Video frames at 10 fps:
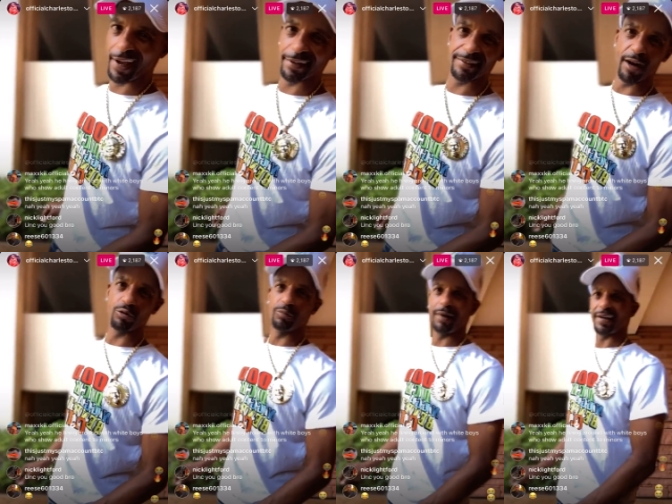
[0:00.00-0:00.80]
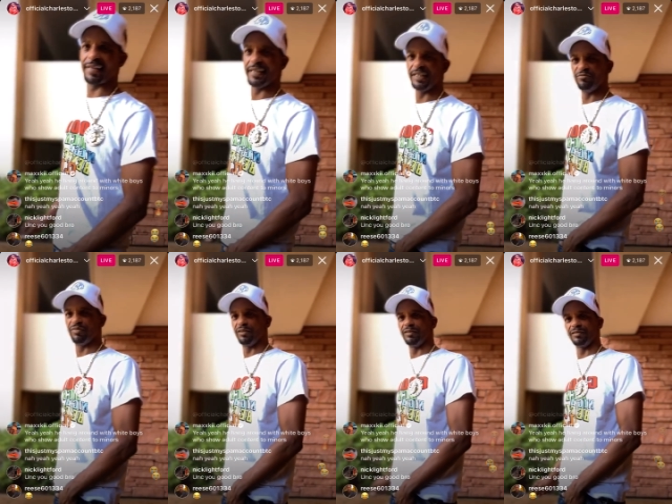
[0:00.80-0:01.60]
way out and talked about
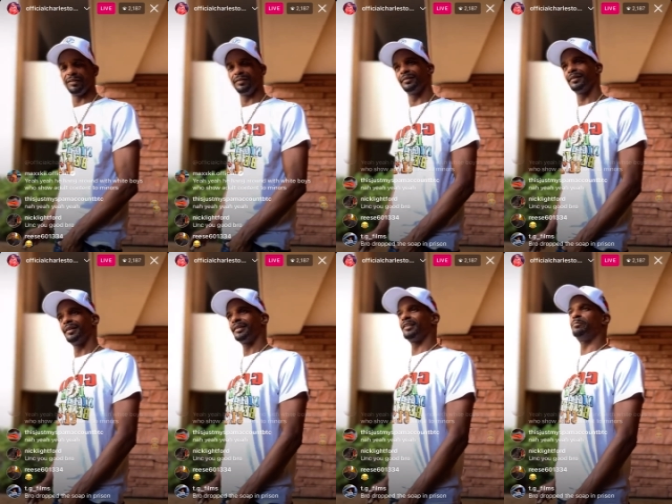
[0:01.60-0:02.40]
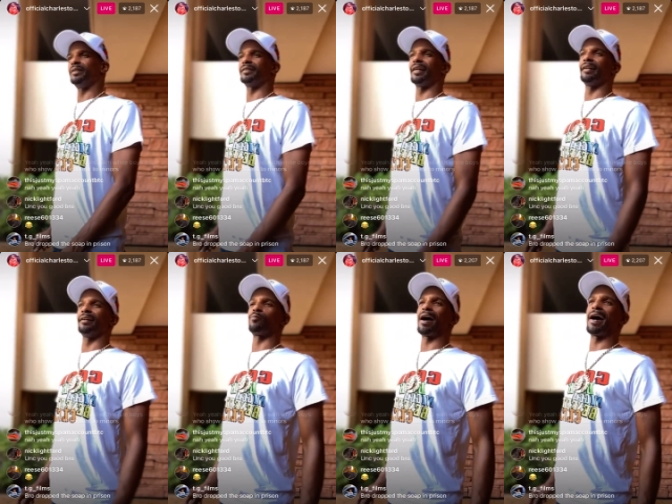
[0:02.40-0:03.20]
King Von, nigga. This bitch
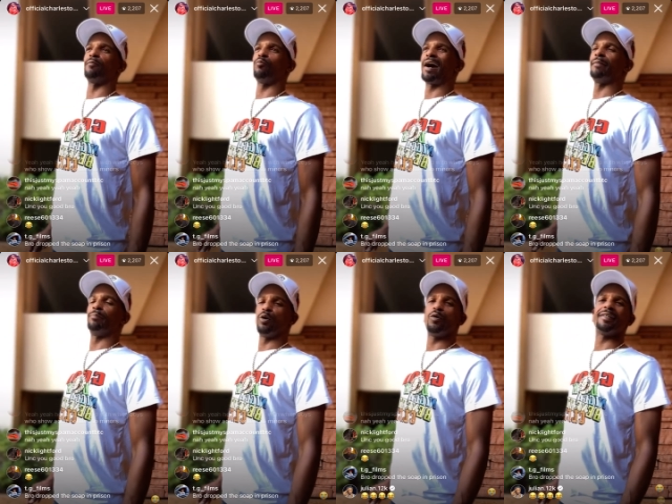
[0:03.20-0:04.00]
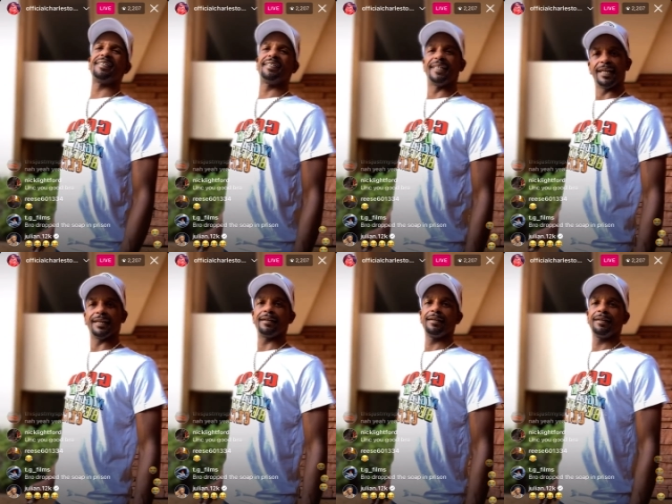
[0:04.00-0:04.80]
ass nigga ride white boy's
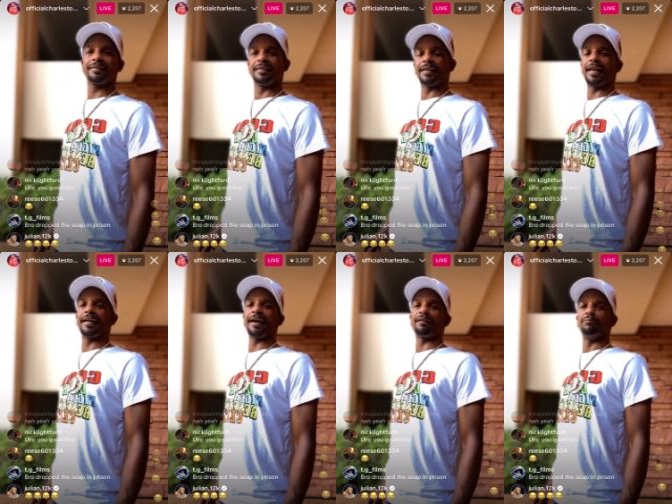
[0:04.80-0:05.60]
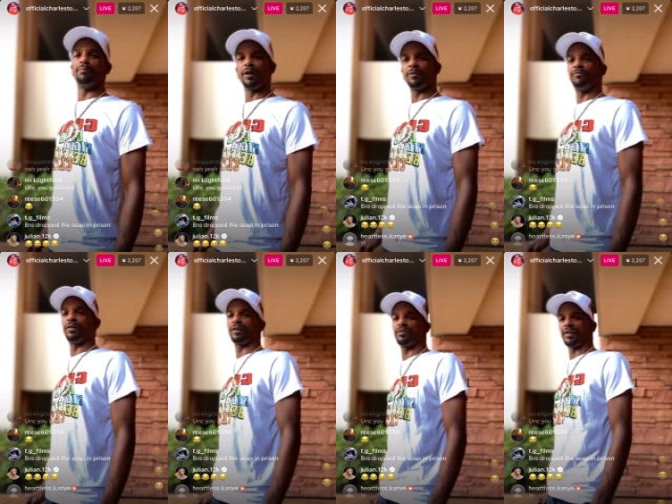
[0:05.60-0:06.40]
dick. This nigga ain't got a
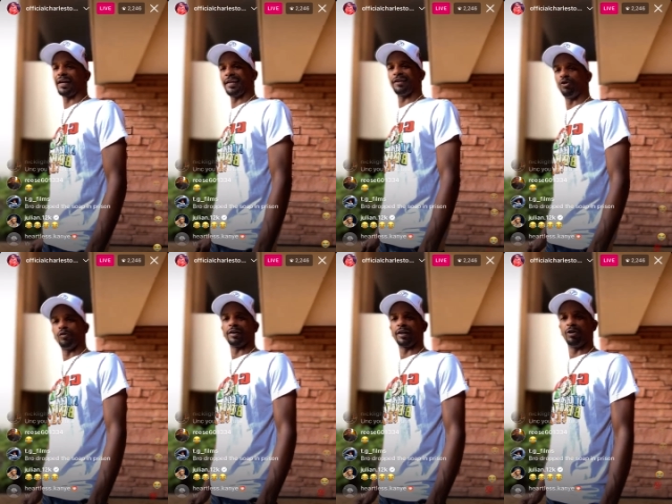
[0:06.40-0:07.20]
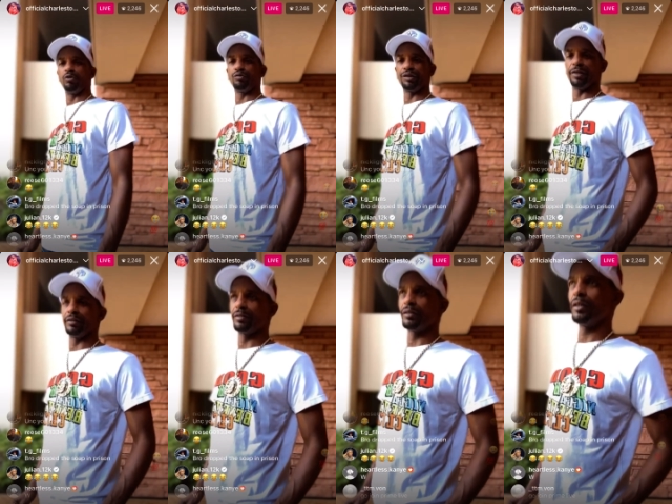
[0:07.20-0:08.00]
motherfucking thing going on,
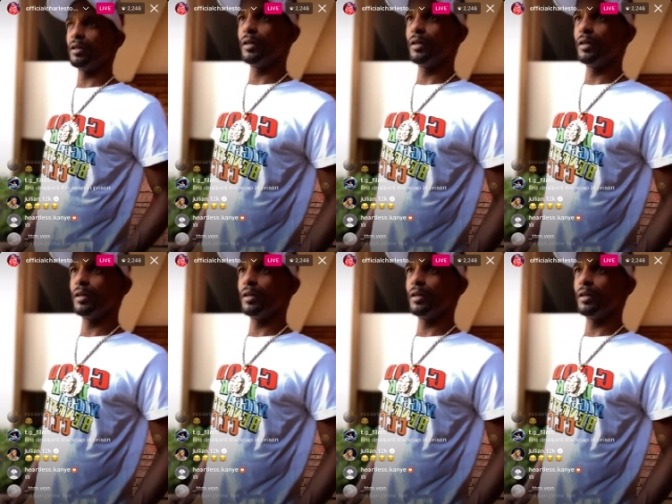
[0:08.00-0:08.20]
nigga.